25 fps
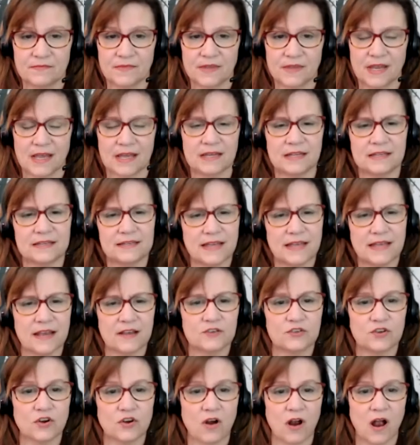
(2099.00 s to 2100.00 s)
And it
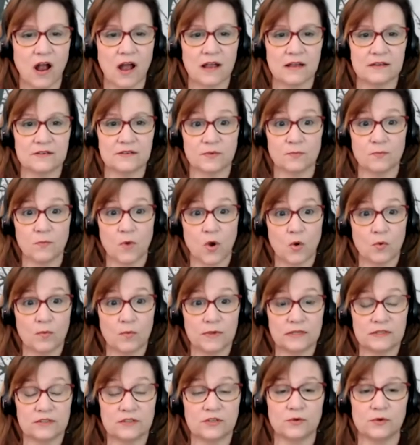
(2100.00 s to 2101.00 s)
takes our eyes a
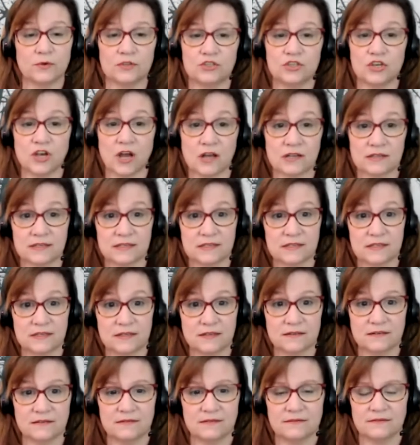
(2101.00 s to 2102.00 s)
moment to
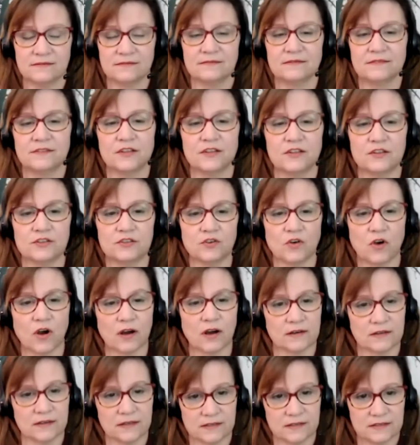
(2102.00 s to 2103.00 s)
adjust to the
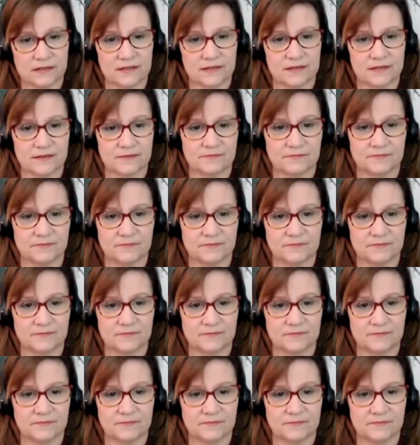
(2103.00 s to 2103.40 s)
darkness.